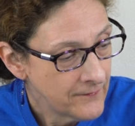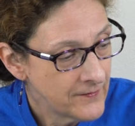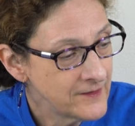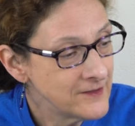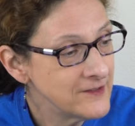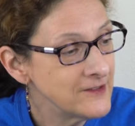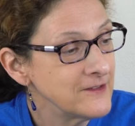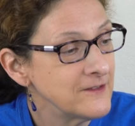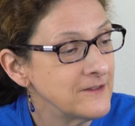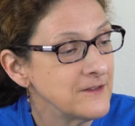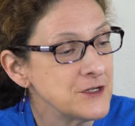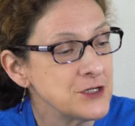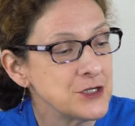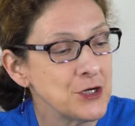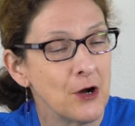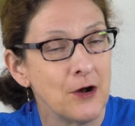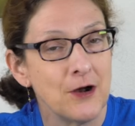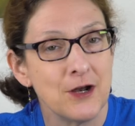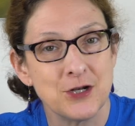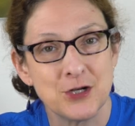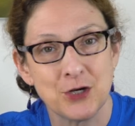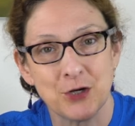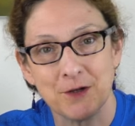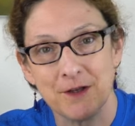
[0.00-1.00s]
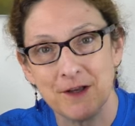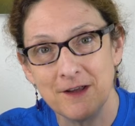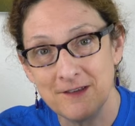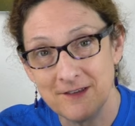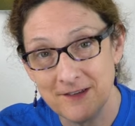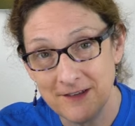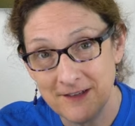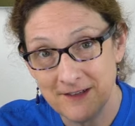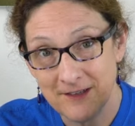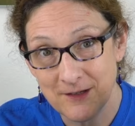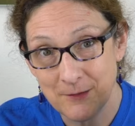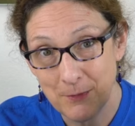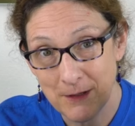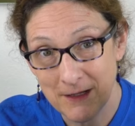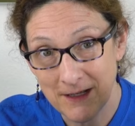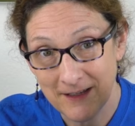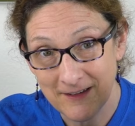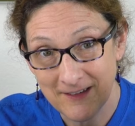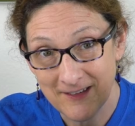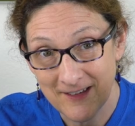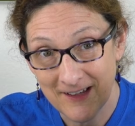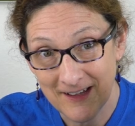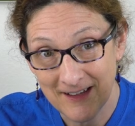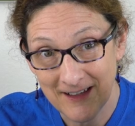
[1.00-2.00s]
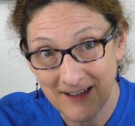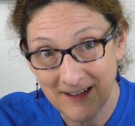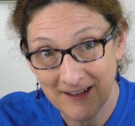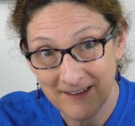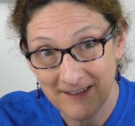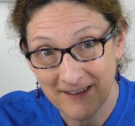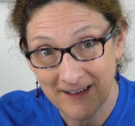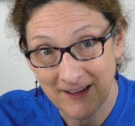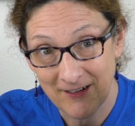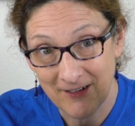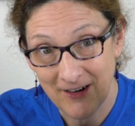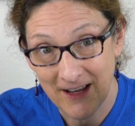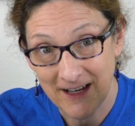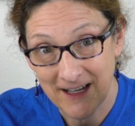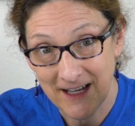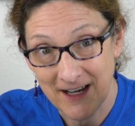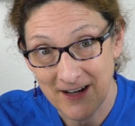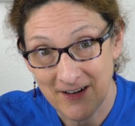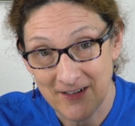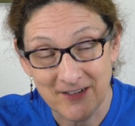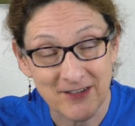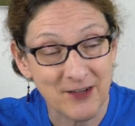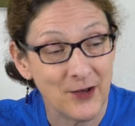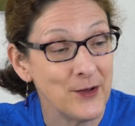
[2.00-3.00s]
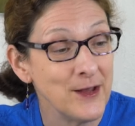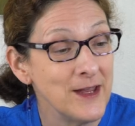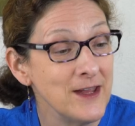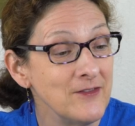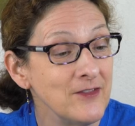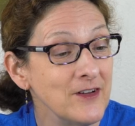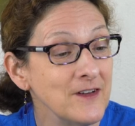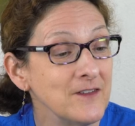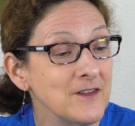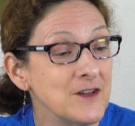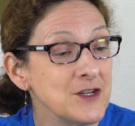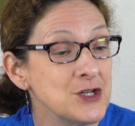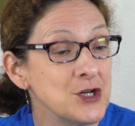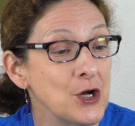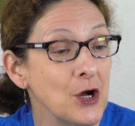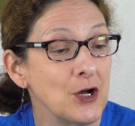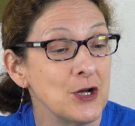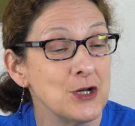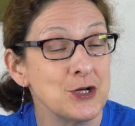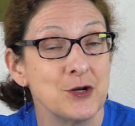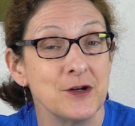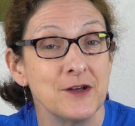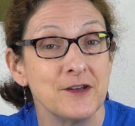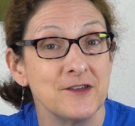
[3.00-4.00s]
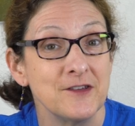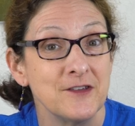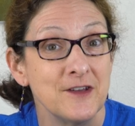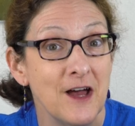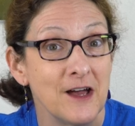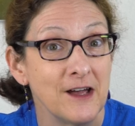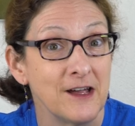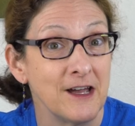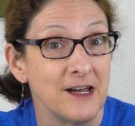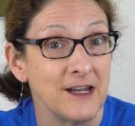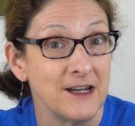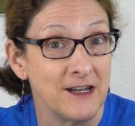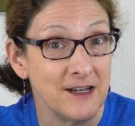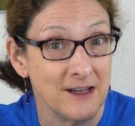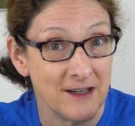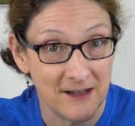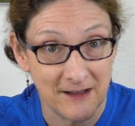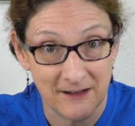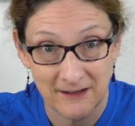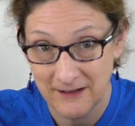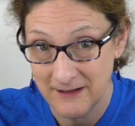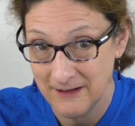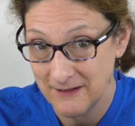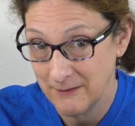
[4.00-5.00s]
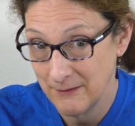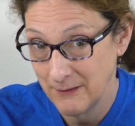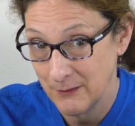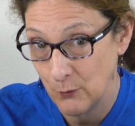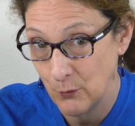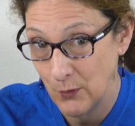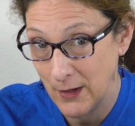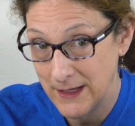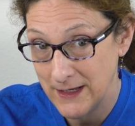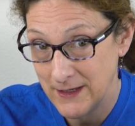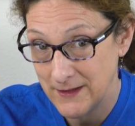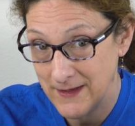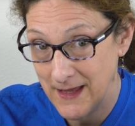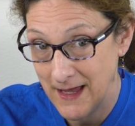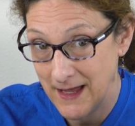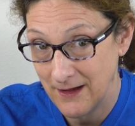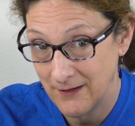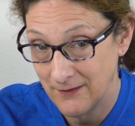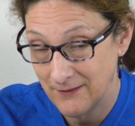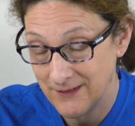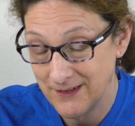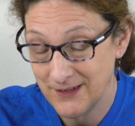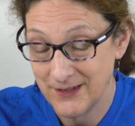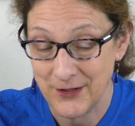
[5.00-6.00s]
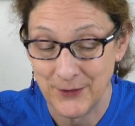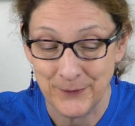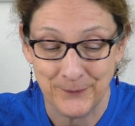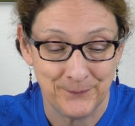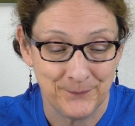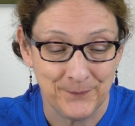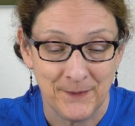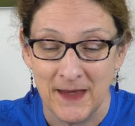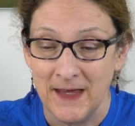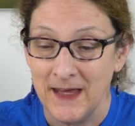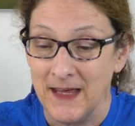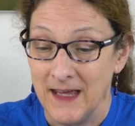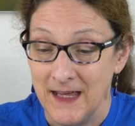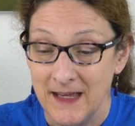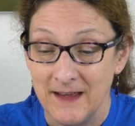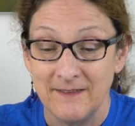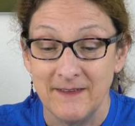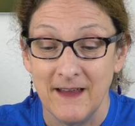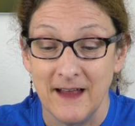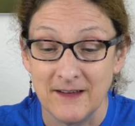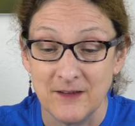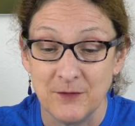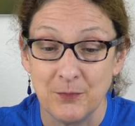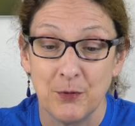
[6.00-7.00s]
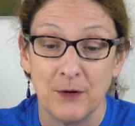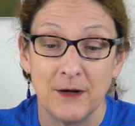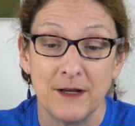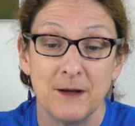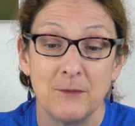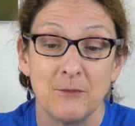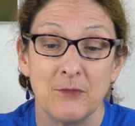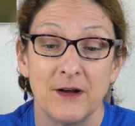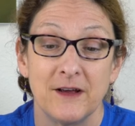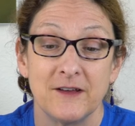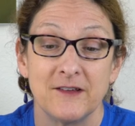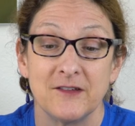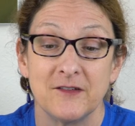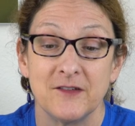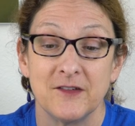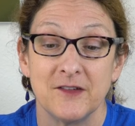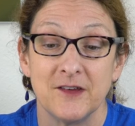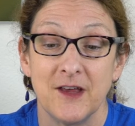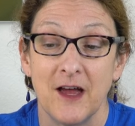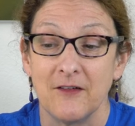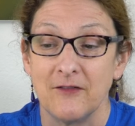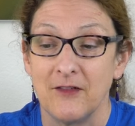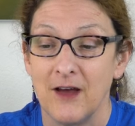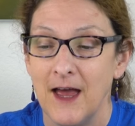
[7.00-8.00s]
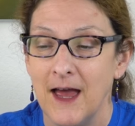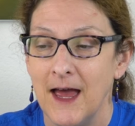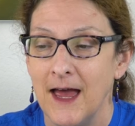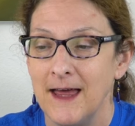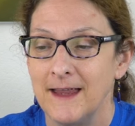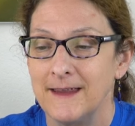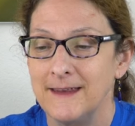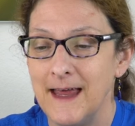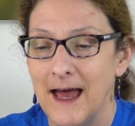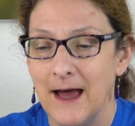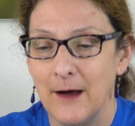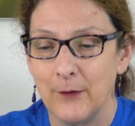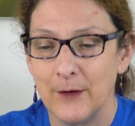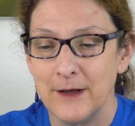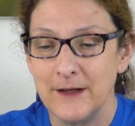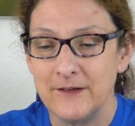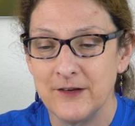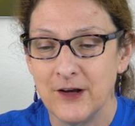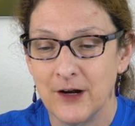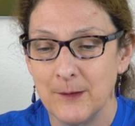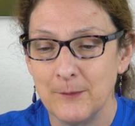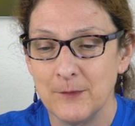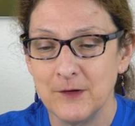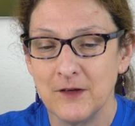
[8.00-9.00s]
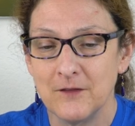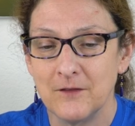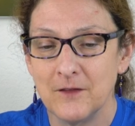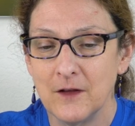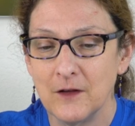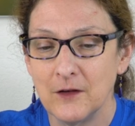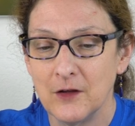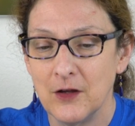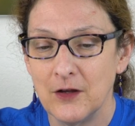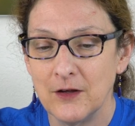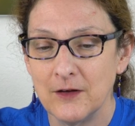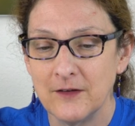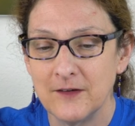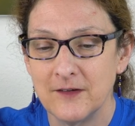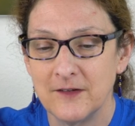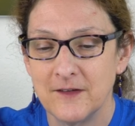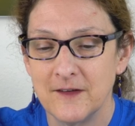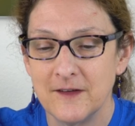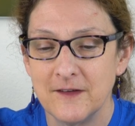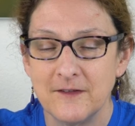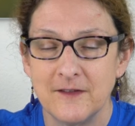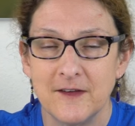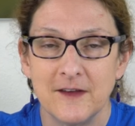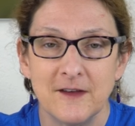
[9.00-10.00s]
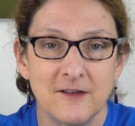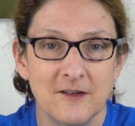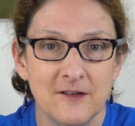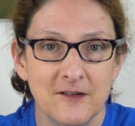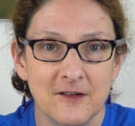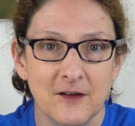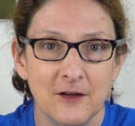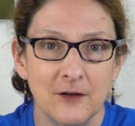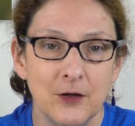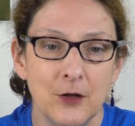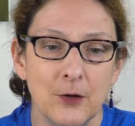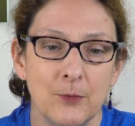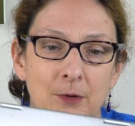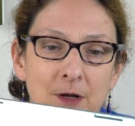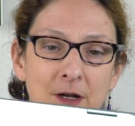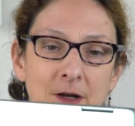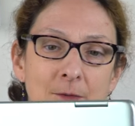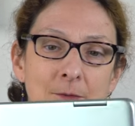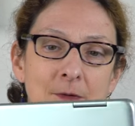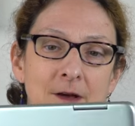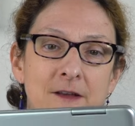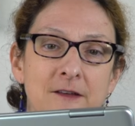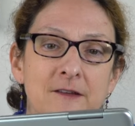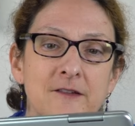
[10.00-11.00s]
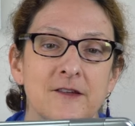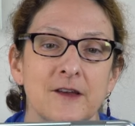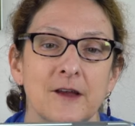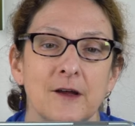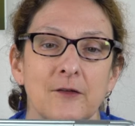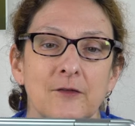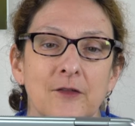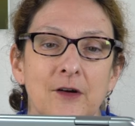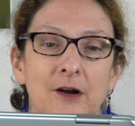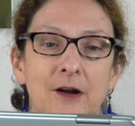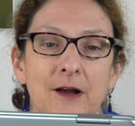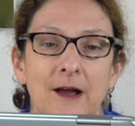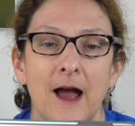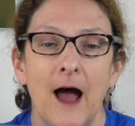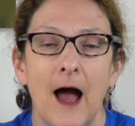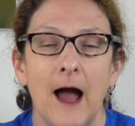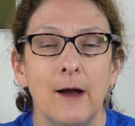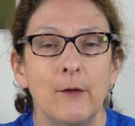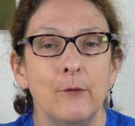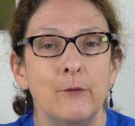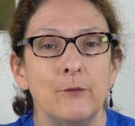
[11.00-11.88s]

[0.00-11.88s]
this is the charger, this itsy bitty little thing right here, so even the charger is not gonna weigh you down, so that's pretty impressive stuff. Now in terms of the looks, this is aluminum, it's silver,